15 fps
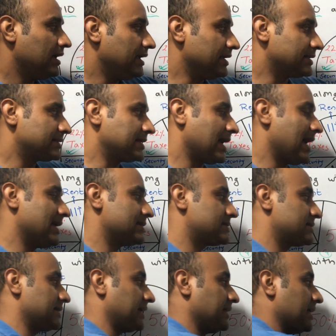It has
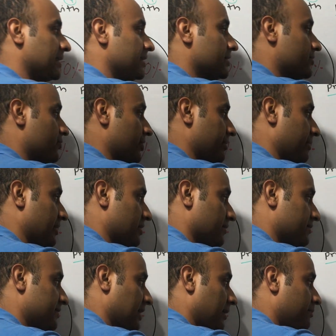seen an increment
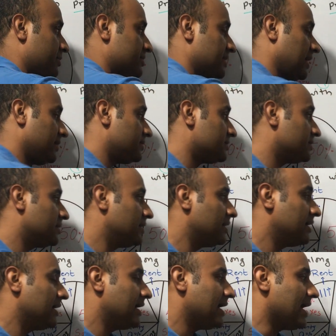of 10%,
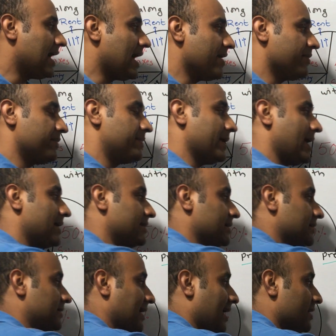and then
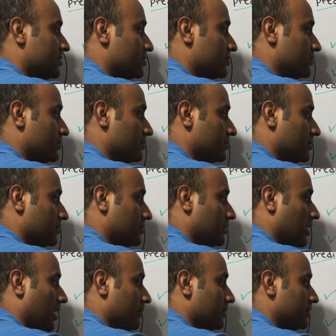it has
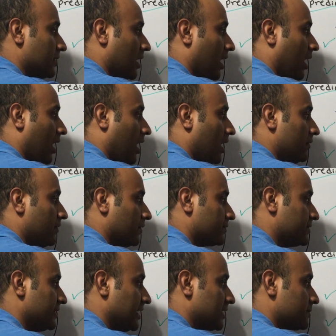covered half
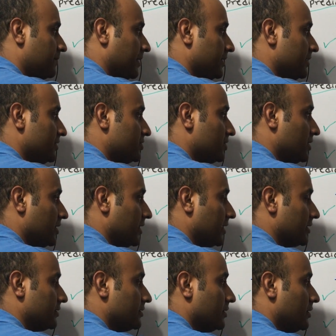of the expenditure
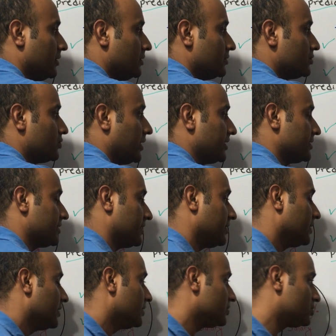in
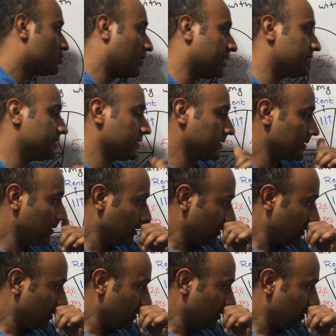2020.